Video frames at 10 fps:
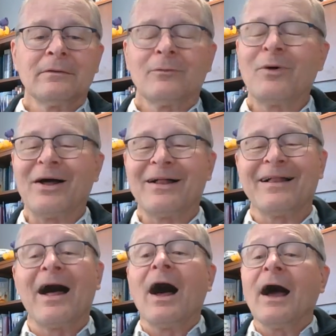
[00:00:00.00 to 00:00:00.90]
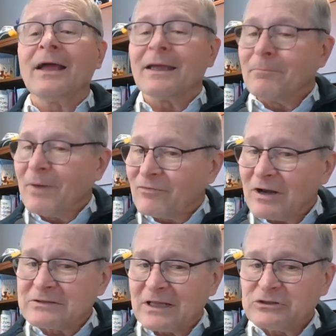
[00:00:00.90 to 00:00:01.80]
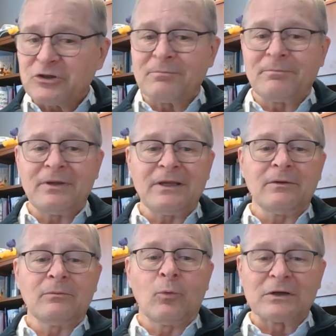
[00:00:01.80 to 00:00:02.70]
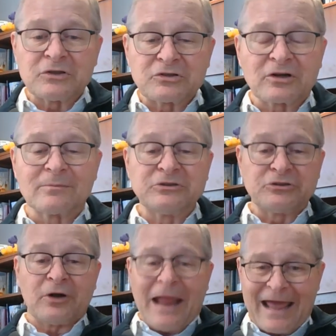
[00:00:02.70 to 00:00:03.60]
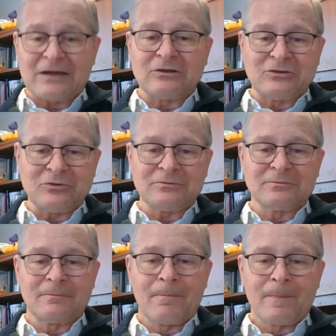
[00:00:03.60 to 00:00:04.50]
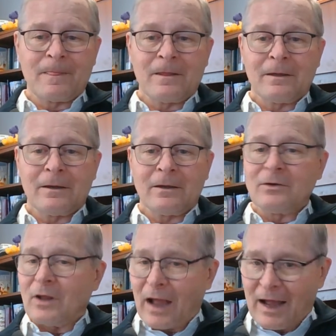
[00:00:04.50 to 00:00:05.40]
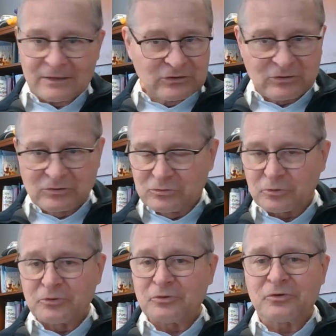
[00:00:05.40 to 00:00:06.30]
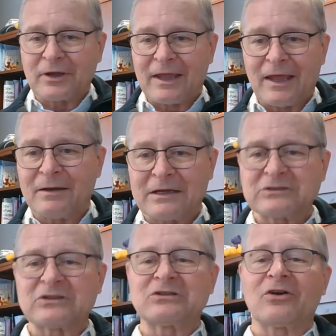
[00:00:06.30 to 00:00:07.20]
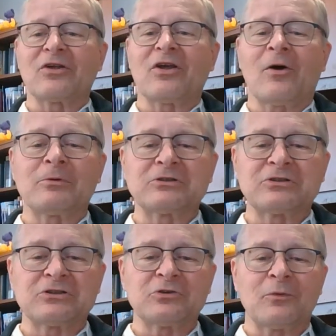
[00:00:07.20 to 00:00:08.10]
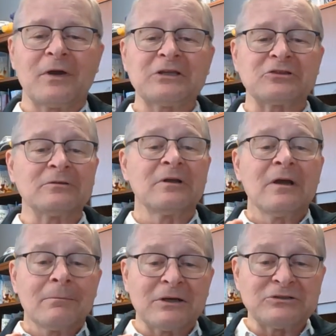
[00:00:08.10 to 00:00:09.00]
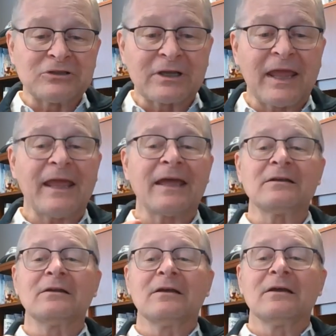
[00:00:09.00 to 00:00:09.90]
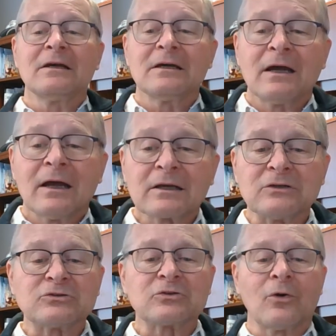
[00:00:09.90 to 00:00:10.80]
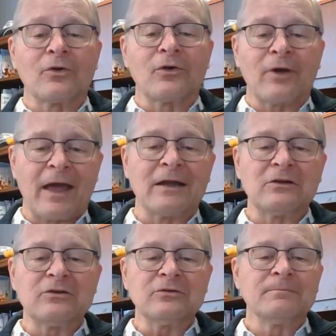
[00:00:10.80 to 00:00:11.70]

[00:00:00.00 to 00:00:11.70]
Well, my friends, that shouldn't be what determines your attitude. It's true, you can't necessarily help your situation, but you can control your attitude.